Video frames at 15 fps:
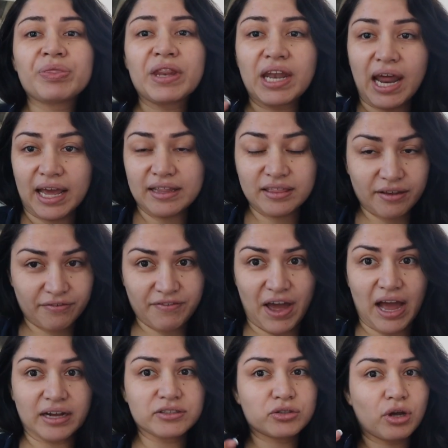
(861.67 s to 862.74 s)
like the
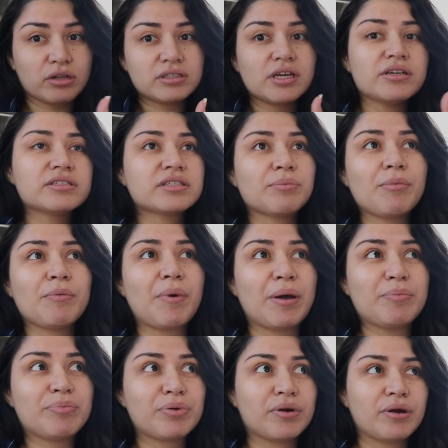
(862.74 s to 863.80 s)
fact, so I'll tell you some of my
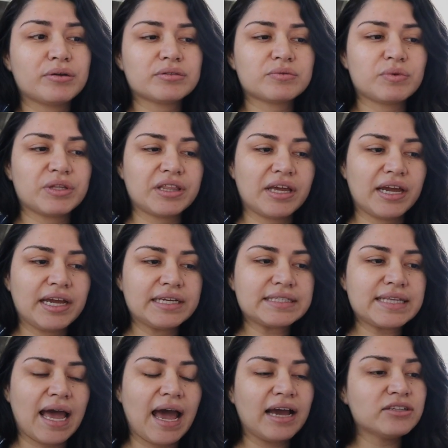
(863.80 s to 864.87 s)
pros with it, is
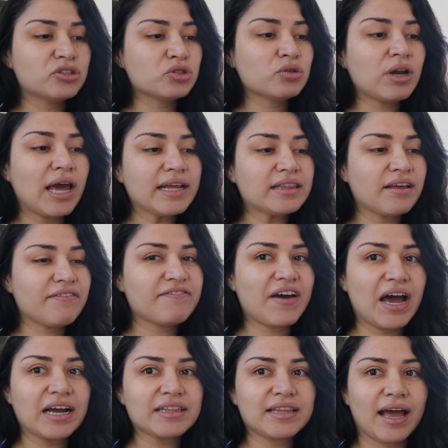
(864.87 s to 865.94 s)
that I do like the
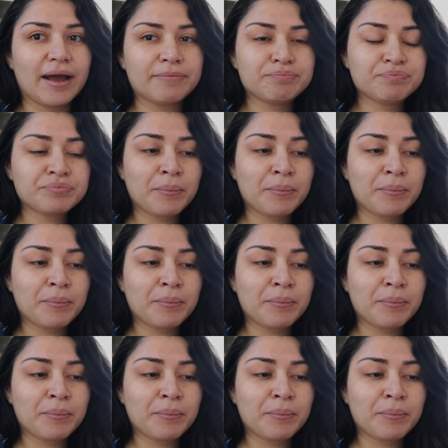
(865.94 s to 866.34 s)
fact that